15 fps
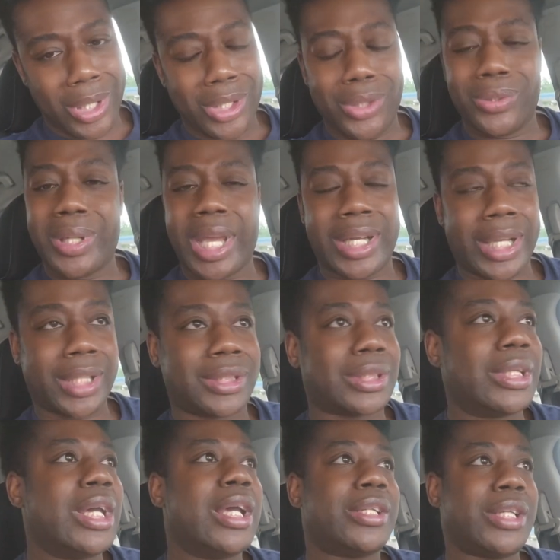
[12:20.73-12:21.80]
Where do you do that at?
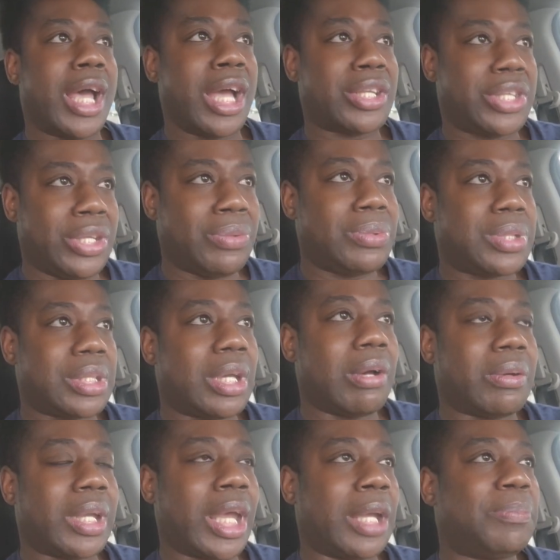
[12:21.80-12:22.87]
Not cute.
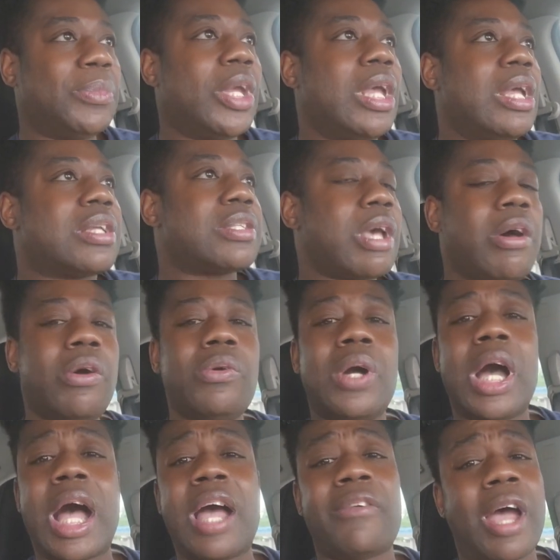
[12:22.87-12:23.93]
Okay, so
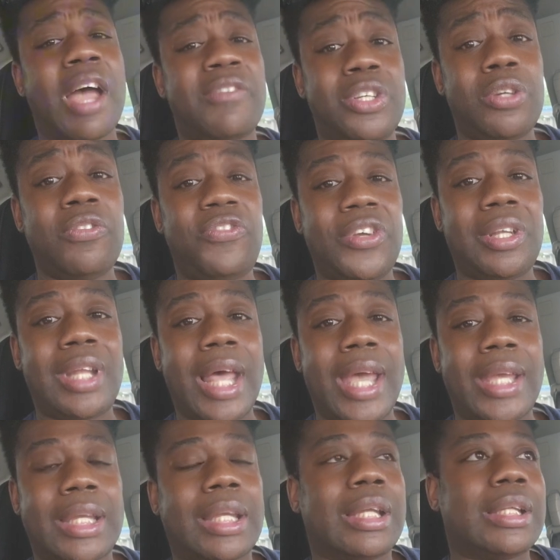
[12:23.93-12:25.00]
I do feel
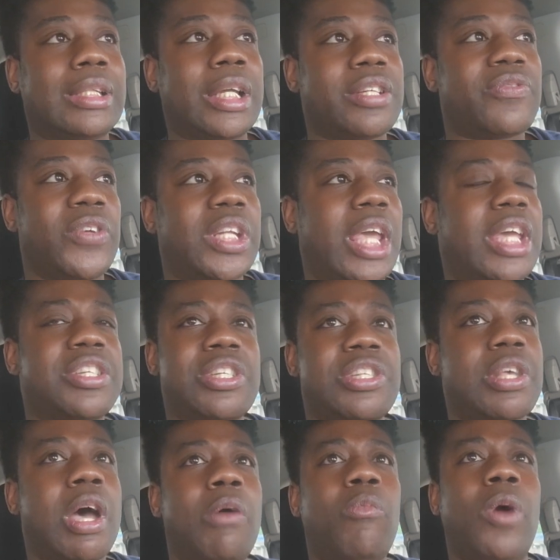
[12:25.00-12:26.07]
like there's vindication.
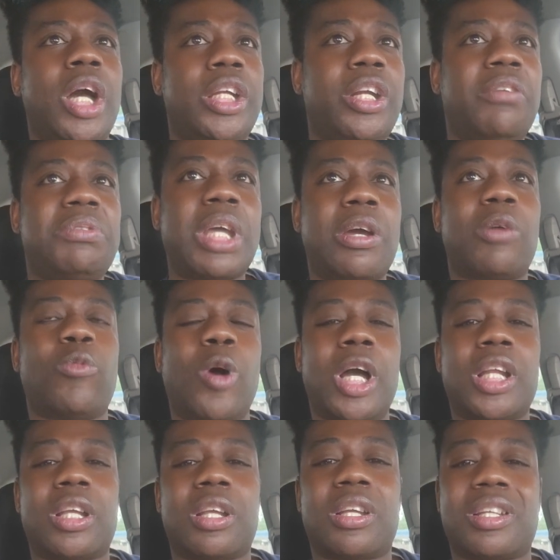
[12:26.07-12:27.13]
So I wonder if they
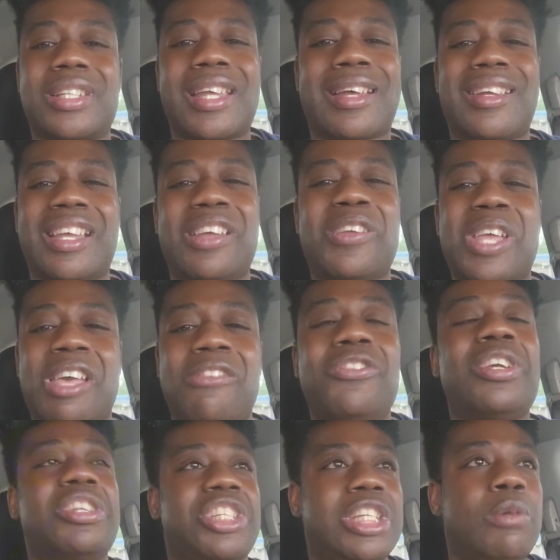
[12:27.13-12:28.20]
want,
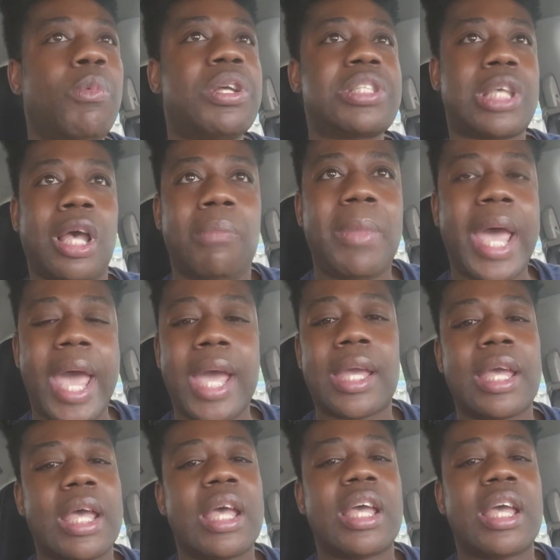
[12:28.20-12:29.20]
if she wants to come back,